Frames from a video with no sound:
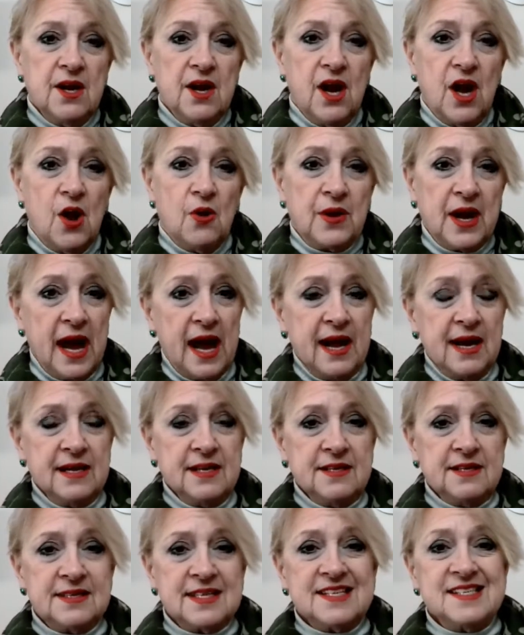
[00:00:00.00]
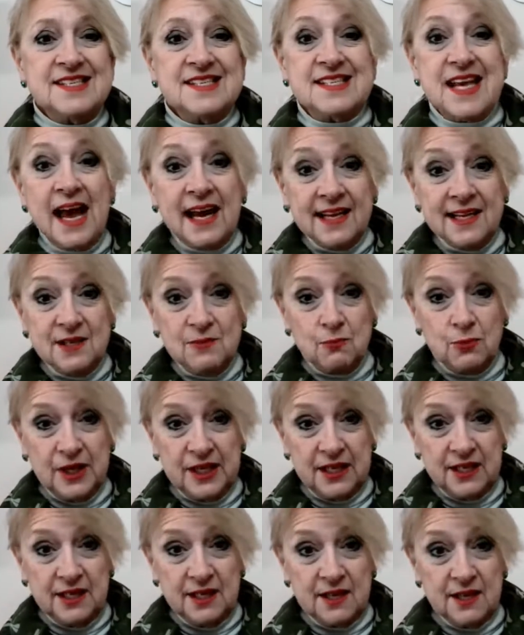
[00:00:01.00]
Okay, the second
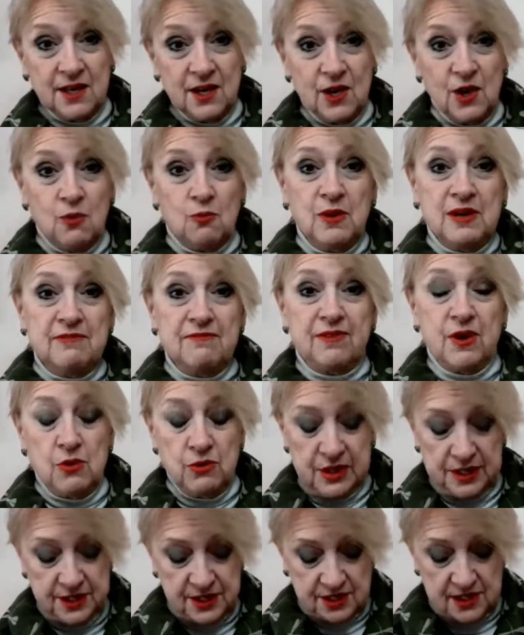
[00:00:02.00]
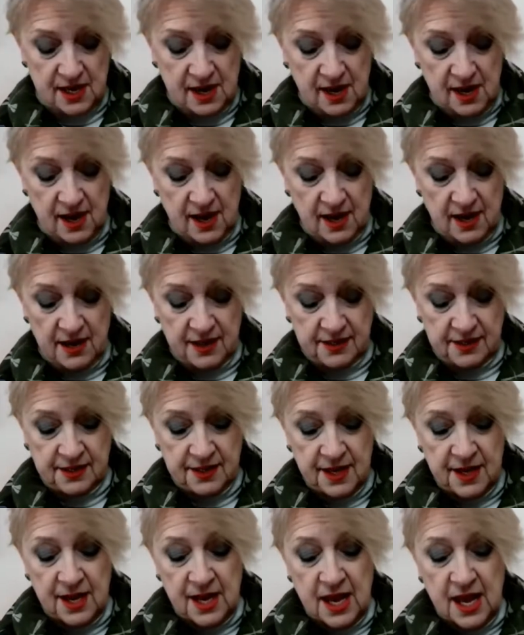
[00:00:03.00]
week, we focused on
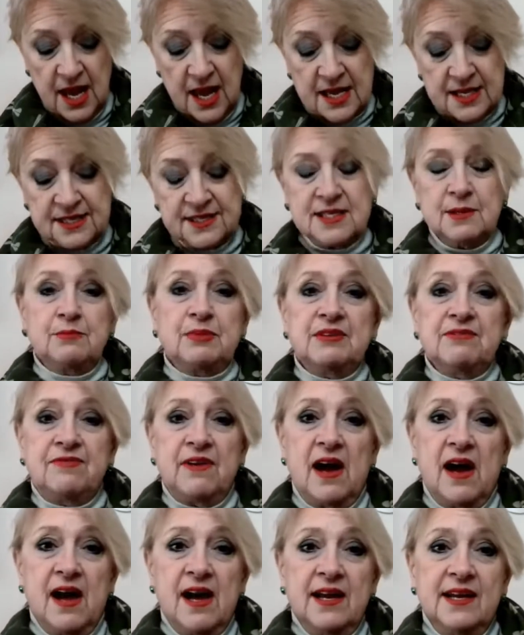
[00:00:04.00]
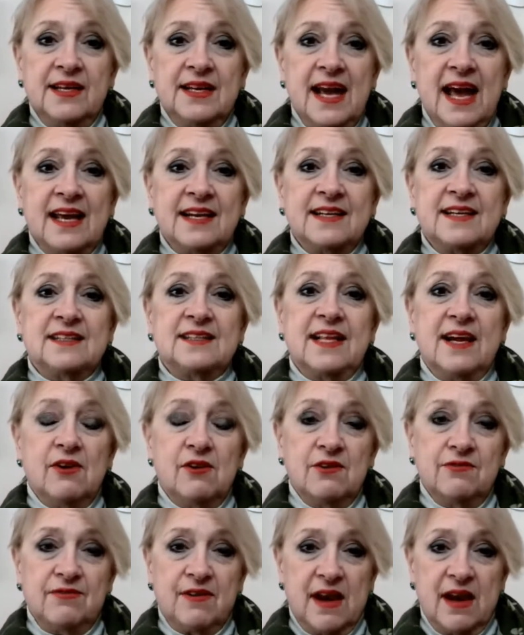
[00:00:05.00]
simplifying and
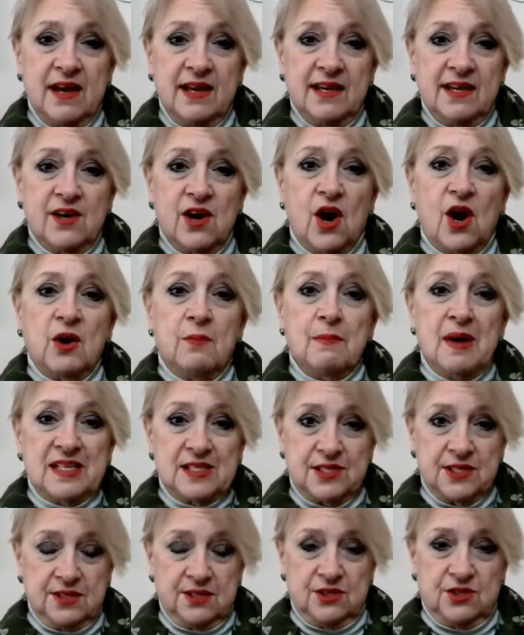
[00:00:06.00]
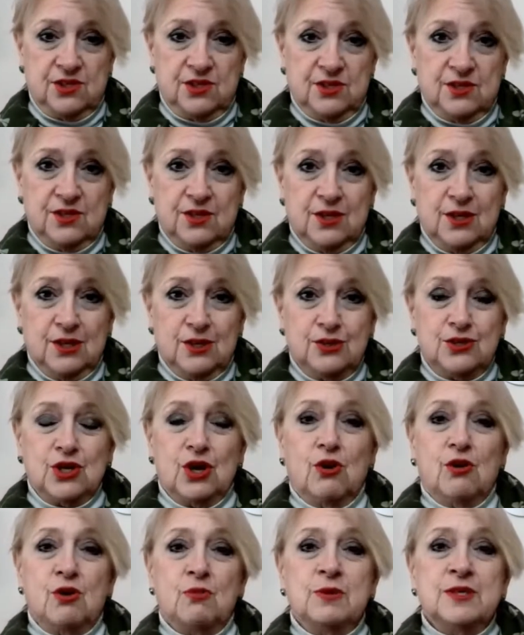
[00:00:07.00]
clarifying our message.
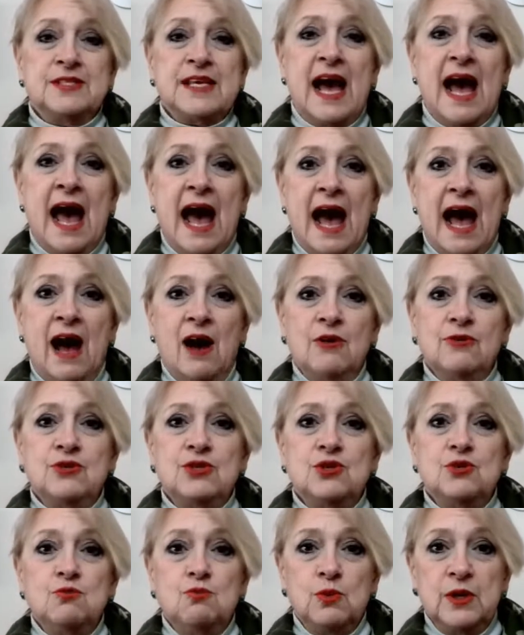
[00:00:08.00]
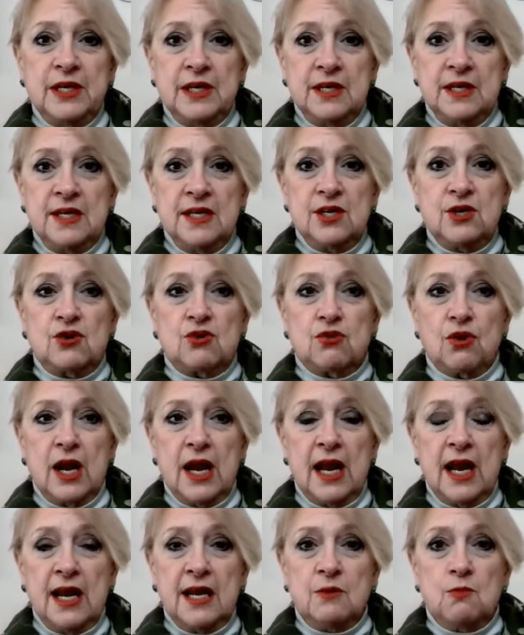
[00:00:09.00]
So it was, how do we
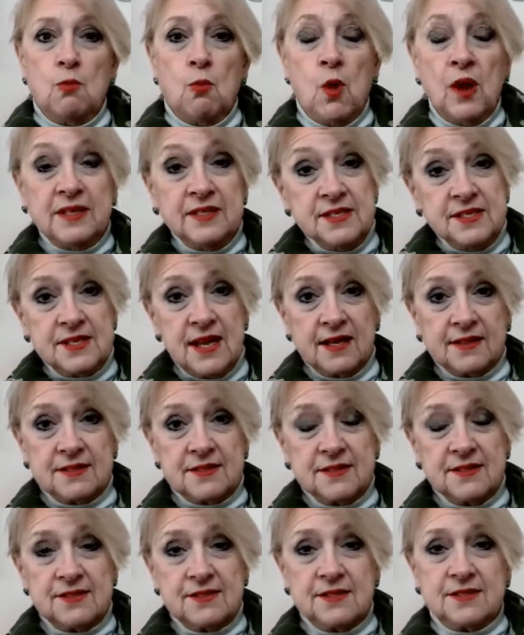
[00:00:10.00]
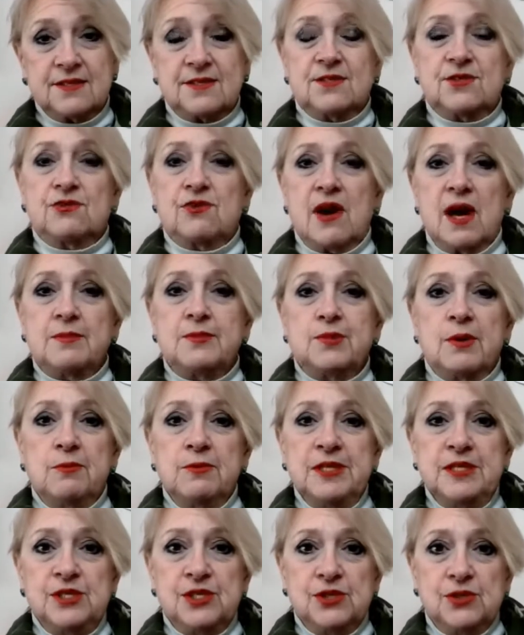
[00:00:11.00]
create one sentence that describes what
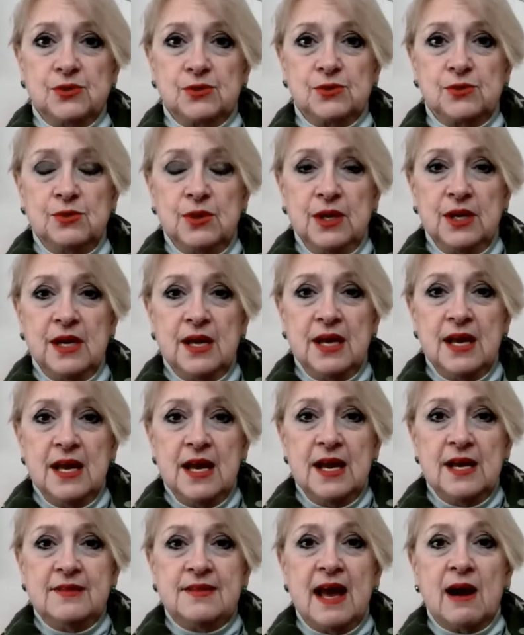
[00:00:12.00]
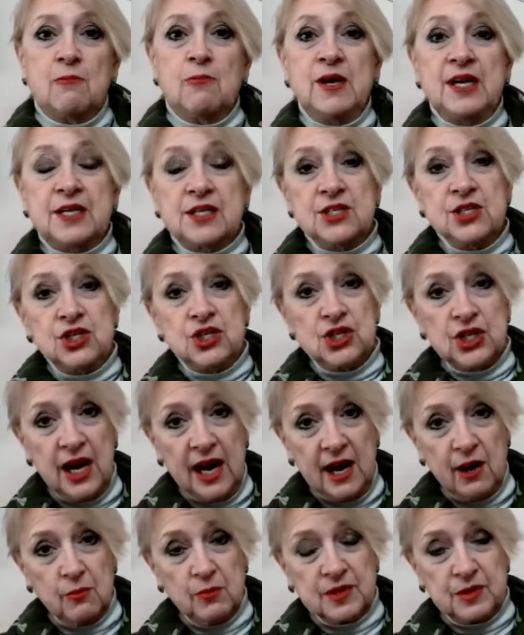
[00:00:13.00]
we do that we can
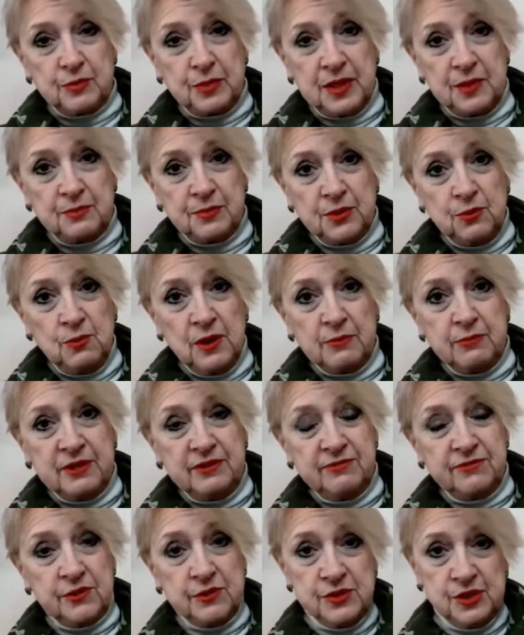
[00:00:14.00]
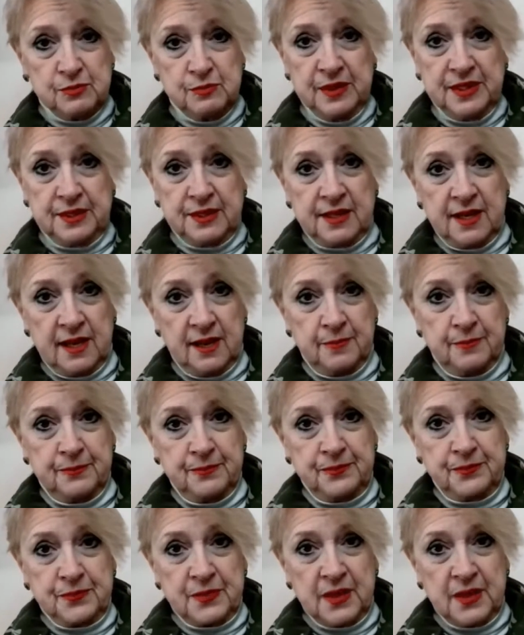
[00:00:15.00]
share with people when we first meet them